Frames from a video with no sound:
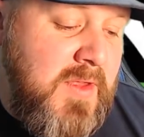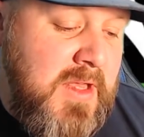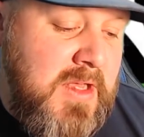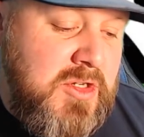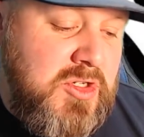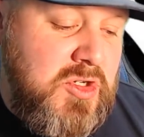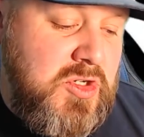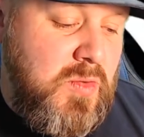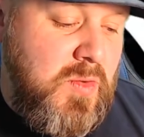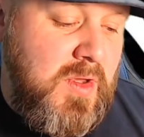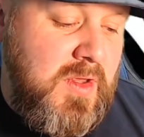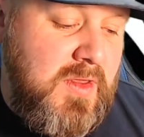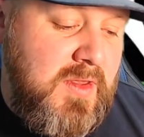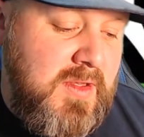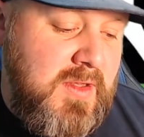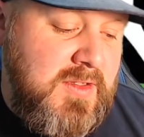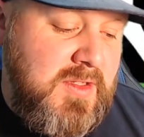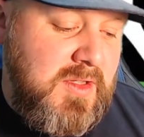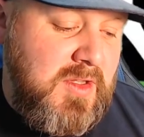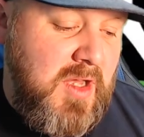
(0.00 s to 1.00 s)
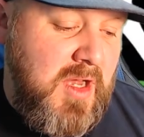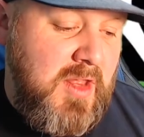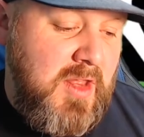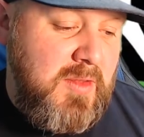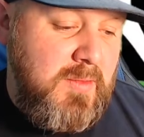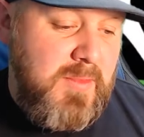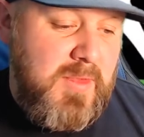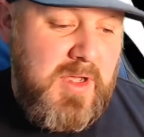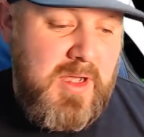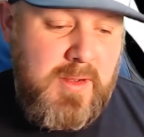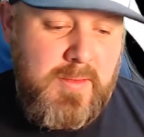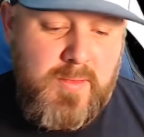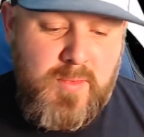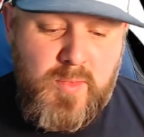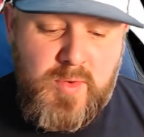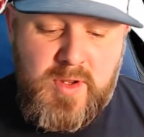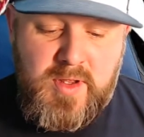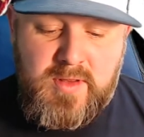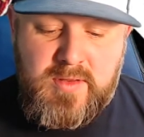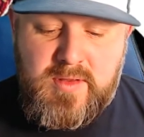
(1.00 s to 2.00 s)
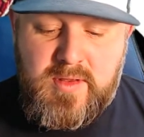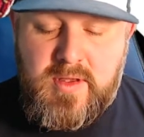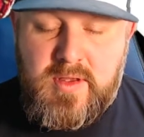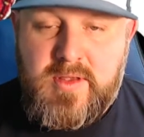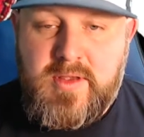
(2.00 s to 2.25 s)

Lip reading: issue with is a lot of them come with,